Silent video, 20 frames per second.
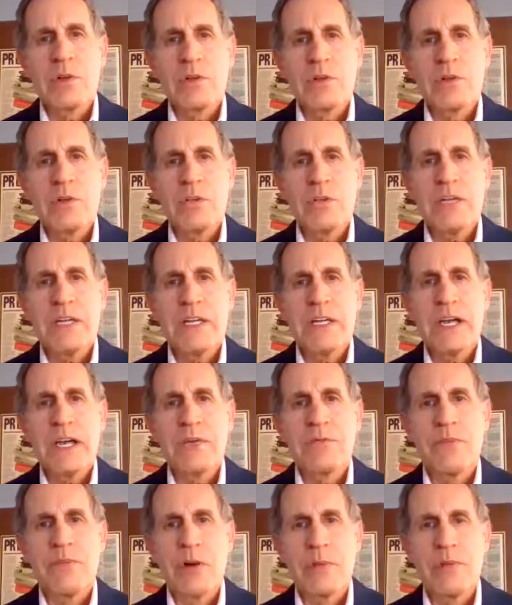looking
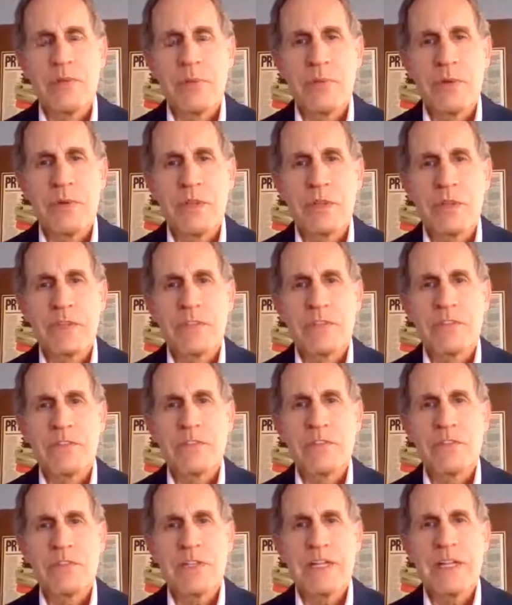at vulnerabilities,
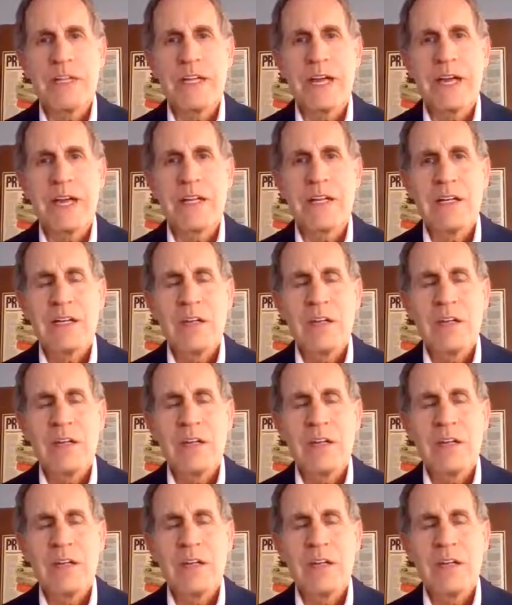looking at,